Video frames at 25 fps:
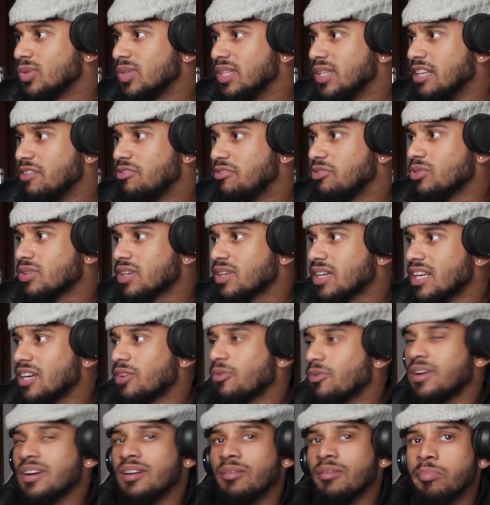if you really
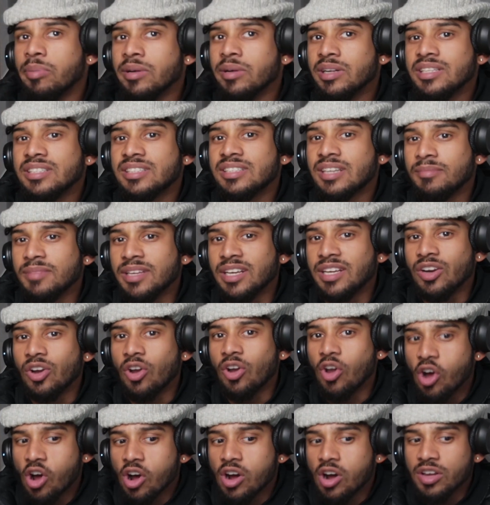want to build something
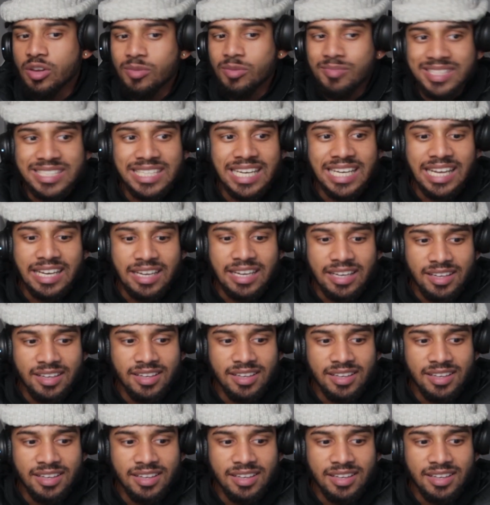long, you must like